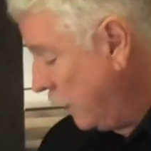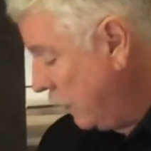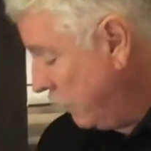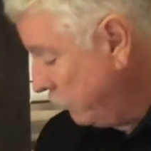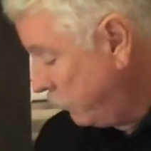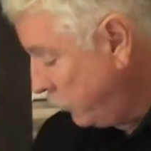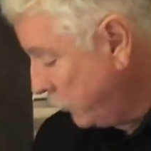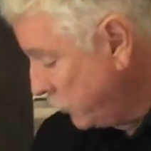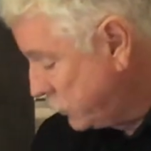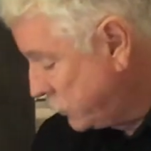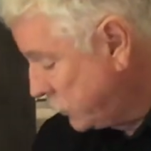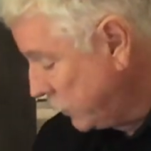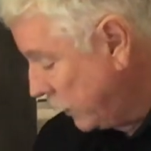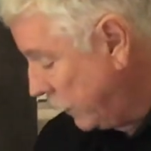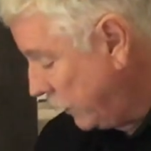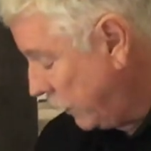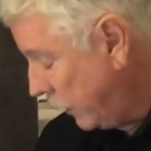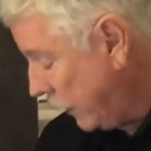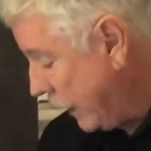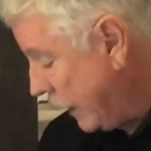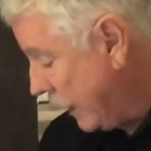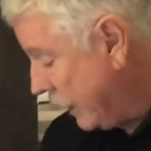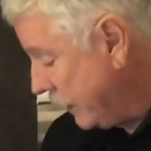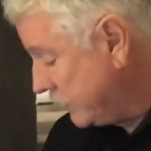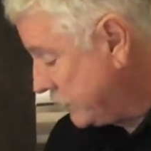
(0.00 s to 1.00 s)
Push the little
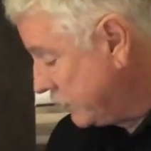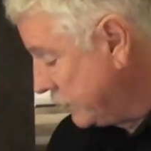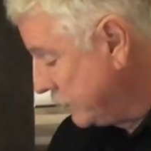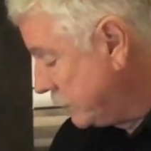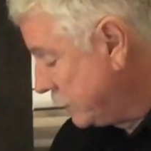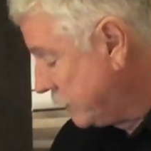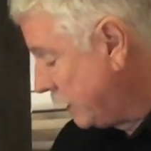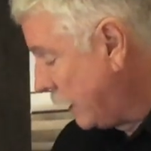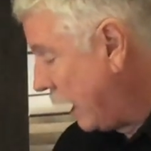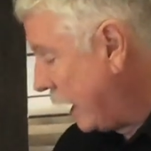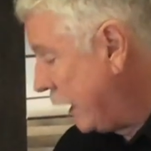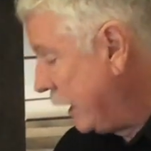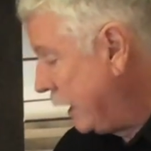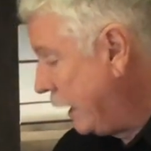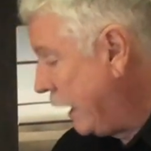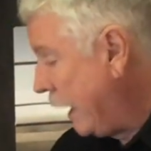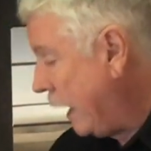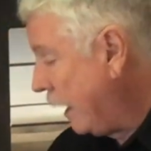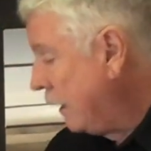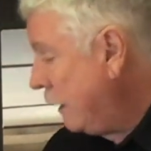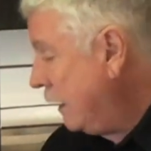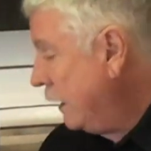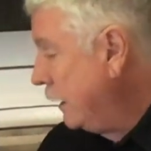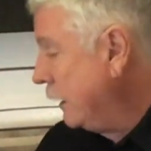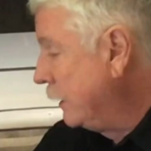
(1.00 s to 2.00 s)
X and slide it
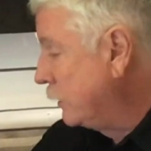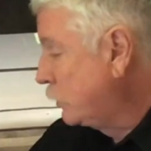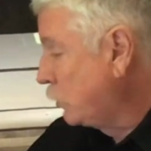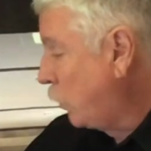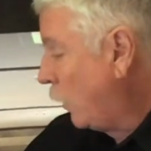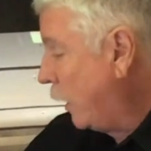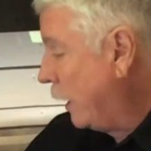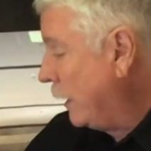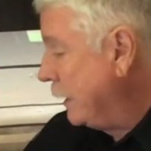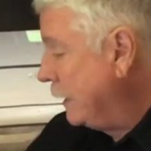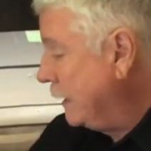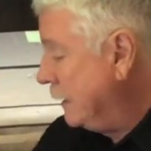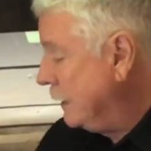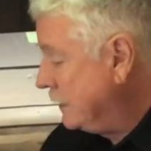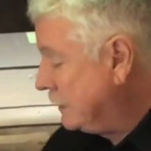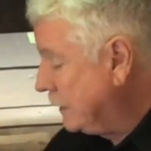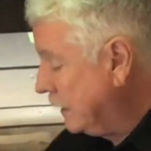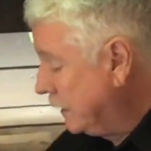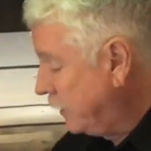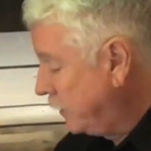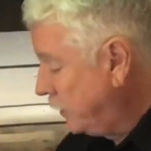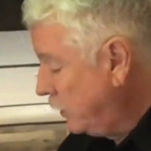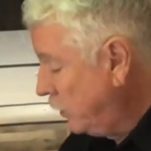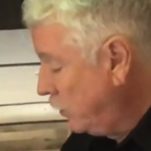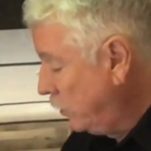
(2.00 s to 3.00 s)
out. It's quite easy
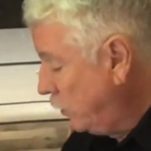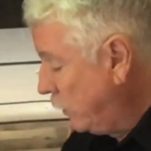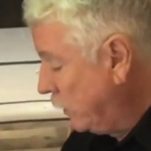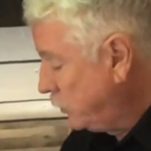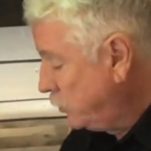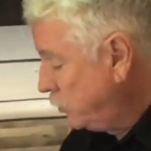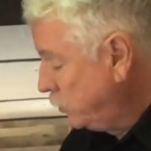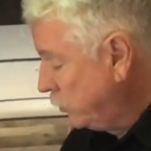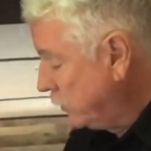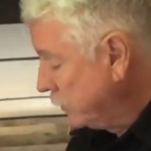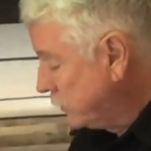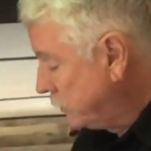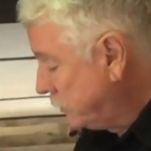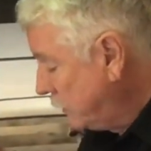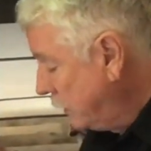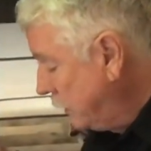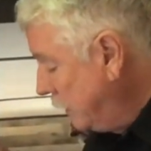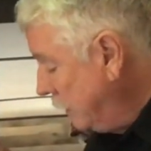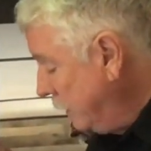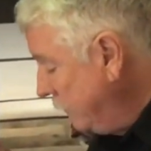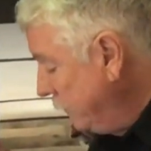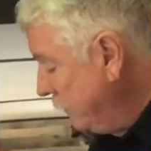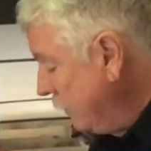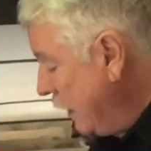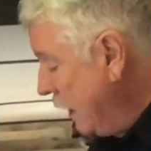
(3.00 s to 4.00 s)
to do, as you can
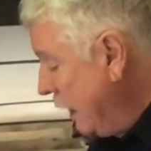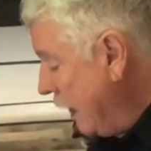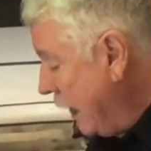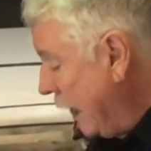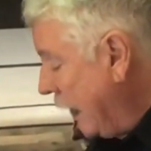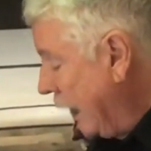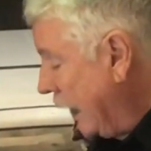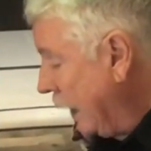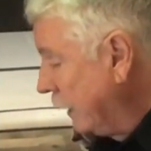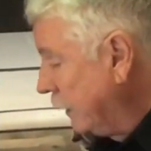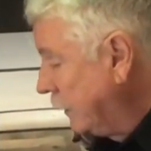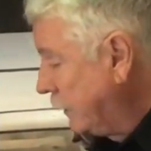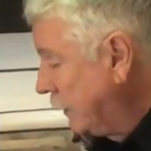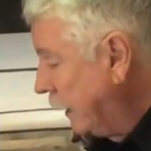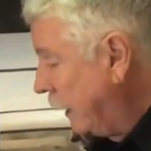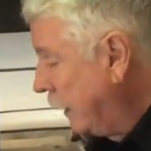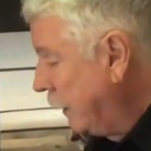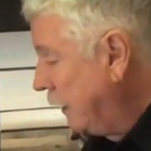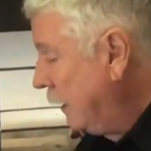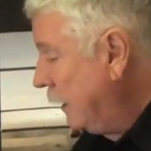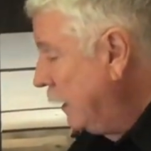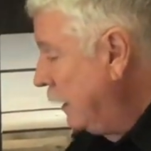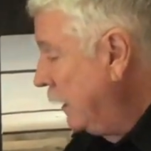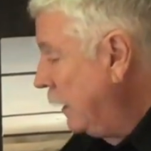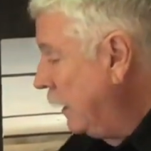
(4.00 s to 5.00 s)
see, and
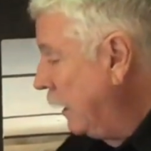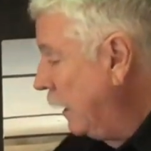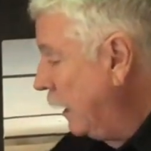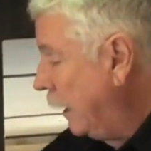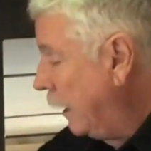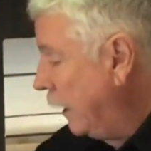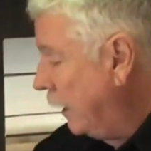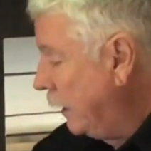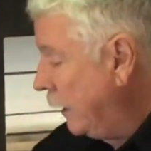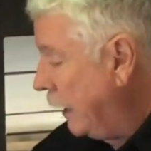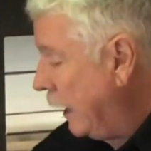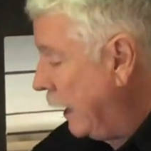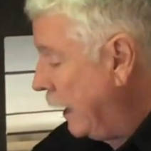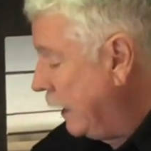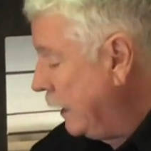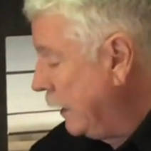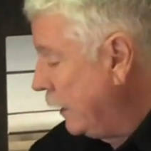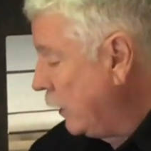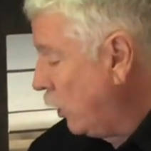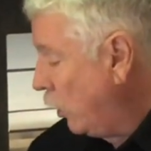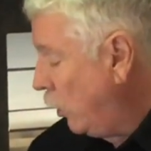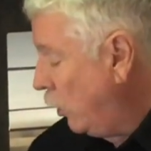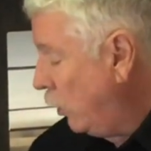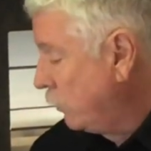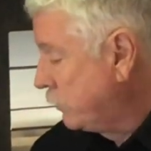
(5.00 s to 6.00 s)
it
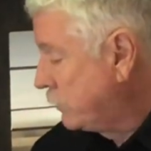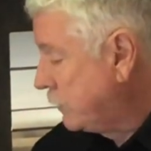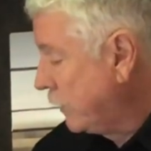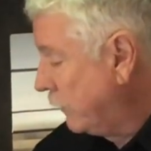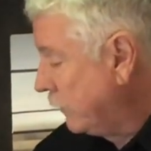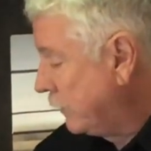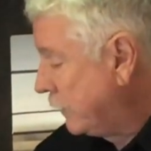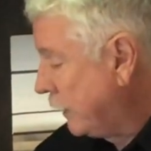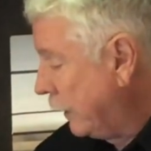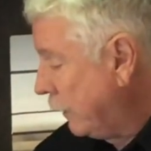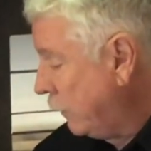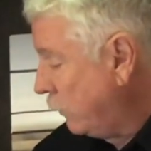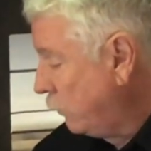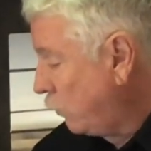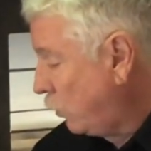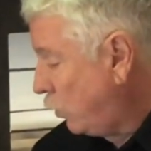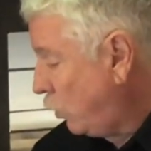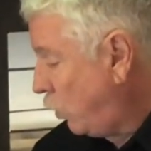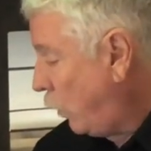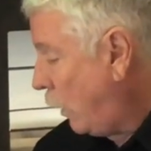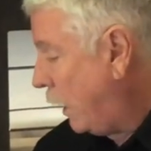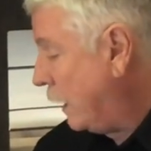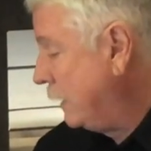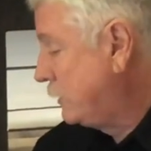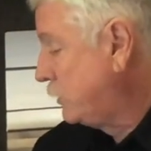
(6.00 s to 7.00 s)
holds everything
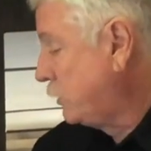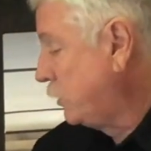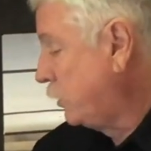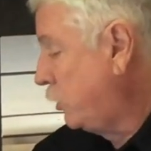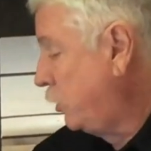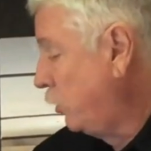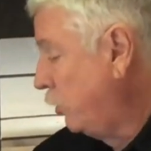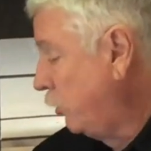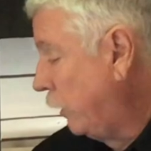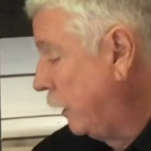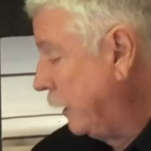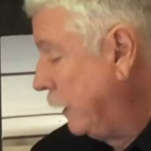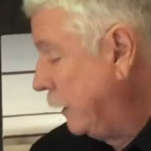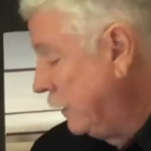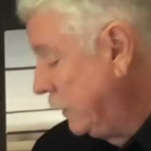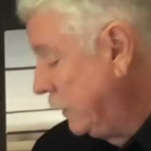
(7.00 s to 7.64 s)
quite securely